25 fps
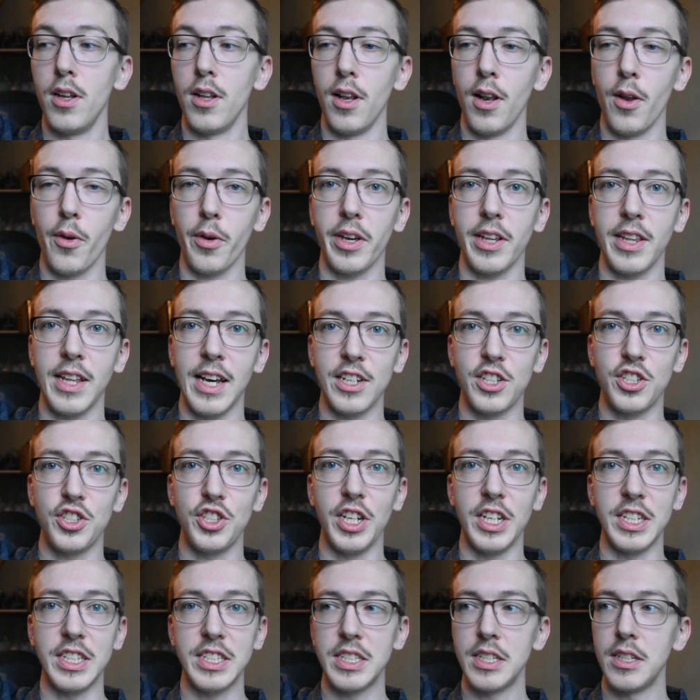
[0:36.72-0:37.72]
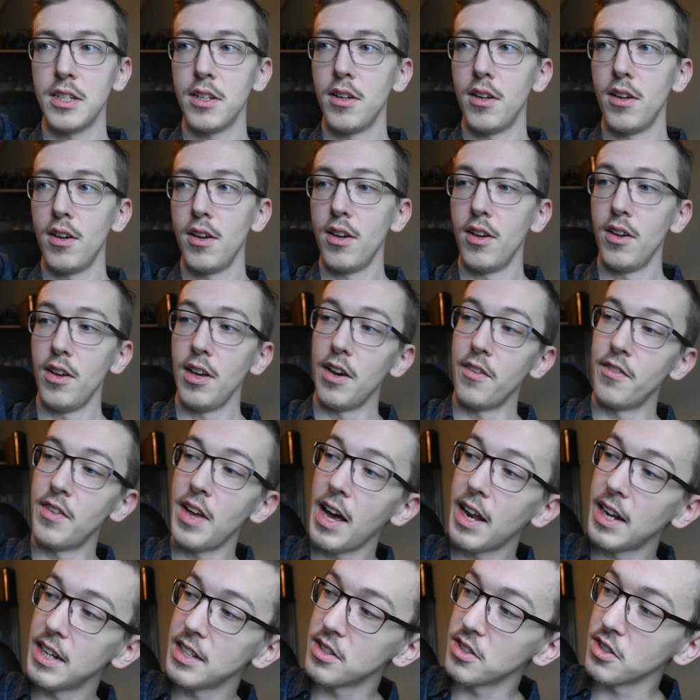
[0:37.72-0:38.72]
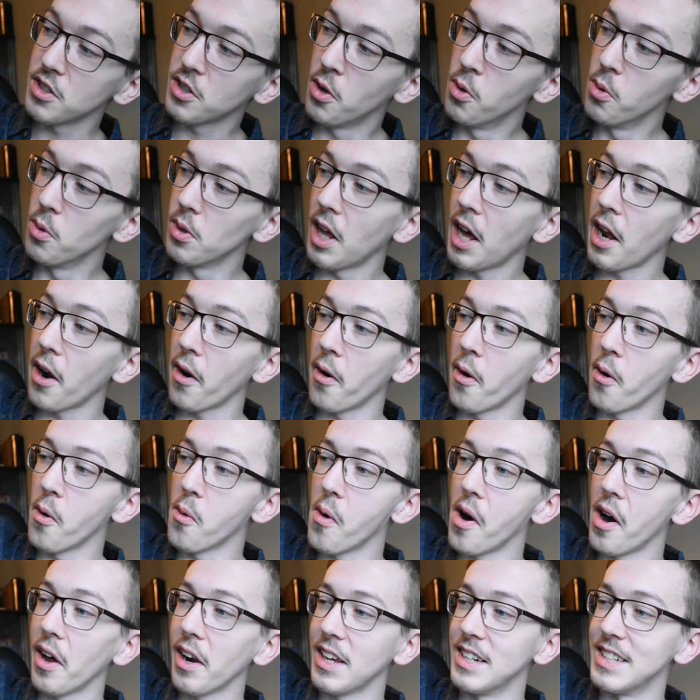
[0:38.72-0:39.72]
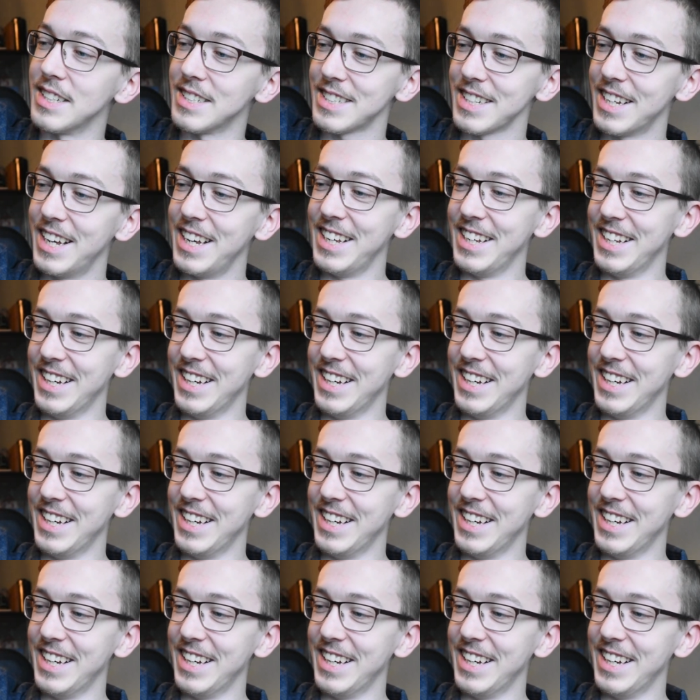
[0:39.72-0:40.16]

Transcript: Look at that shit. If that isn't cool, I don't know what is.